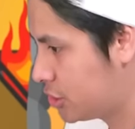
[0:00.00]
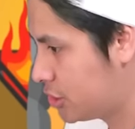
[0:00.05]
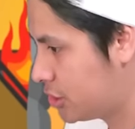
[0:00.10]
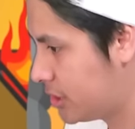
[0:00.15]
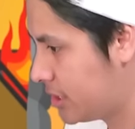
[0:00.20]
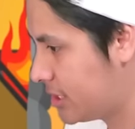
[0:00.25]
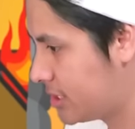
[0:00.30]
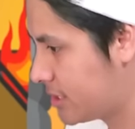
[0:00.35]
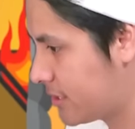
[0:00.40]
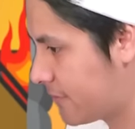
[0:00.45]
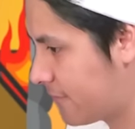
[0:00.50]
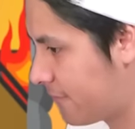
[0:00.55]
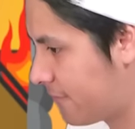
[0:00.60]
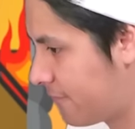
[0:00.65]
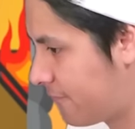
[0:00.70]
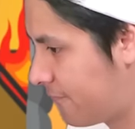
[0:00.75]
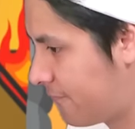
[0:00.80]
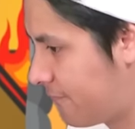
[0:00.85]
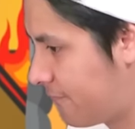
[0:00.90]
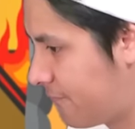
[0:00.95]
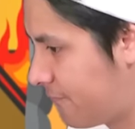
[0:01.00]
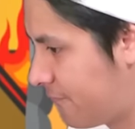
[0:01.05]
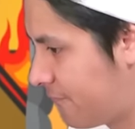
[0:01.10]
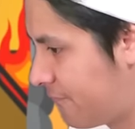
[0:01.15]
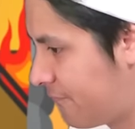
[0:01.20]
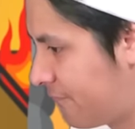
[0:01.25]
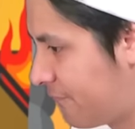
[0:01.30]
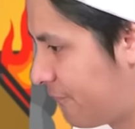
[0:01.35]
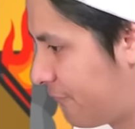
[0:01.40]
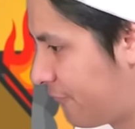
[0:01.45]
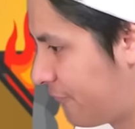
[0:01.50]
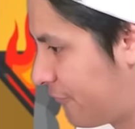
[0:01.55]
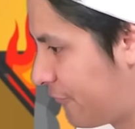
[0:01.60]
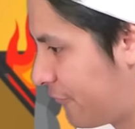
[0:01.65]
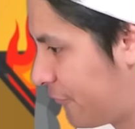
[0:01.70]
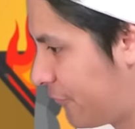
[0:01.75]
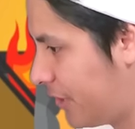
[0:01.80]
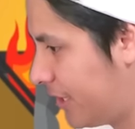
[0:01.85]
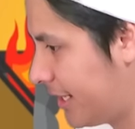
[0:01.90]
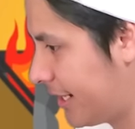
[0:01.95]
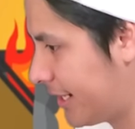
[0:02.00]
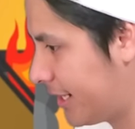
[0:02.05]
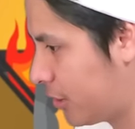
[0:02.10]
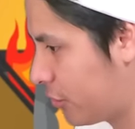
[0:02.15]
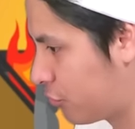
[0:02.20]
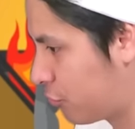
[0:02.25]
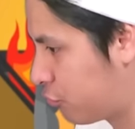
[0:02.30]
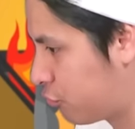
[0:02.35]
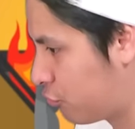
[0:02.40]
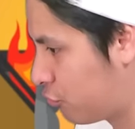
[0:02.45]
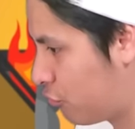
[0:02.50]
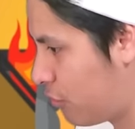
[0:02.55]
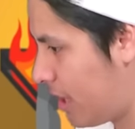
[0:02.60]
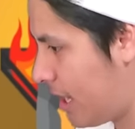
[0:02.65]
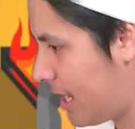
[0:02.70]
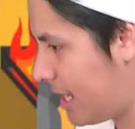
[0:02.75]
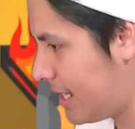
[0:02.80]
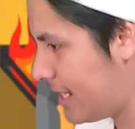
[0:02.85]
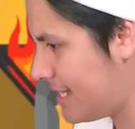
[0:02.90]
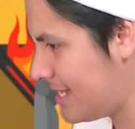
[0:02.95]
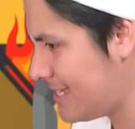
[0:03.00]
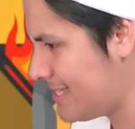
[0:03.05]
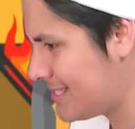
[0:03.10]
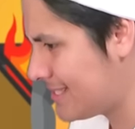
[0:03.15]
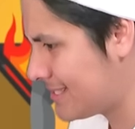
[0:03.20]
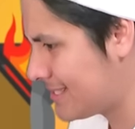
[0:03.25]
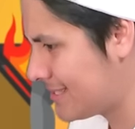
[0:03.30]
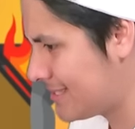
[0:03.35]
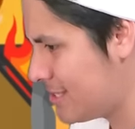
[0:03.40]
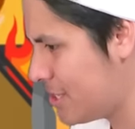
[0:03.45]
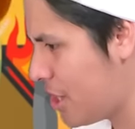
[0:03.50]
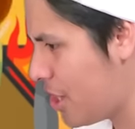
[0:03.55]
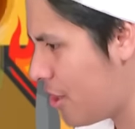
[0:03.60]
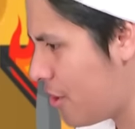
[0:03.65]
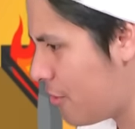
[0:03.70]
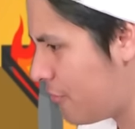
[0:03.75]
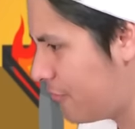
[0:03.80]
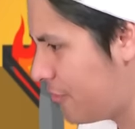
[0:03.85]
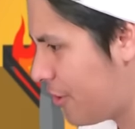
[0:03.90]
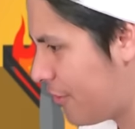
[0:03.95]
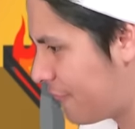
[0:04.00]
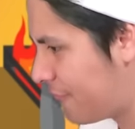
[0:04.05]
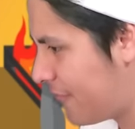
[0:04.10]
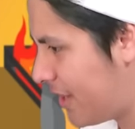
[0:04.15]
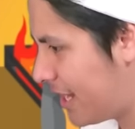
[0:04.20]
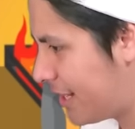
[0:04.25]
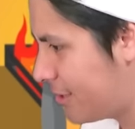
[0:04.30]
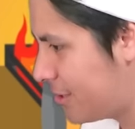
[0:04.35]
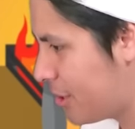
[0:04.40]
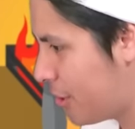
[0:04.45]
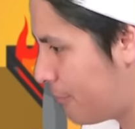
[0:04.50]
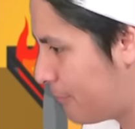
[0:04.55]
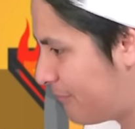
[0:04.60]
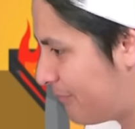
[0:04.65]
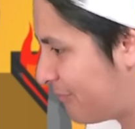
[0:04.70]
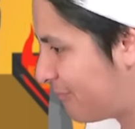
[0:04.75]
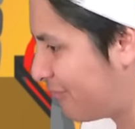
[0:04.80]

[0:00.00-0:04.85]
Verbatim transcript: Jesus friggin' Christ! No, no fire, no.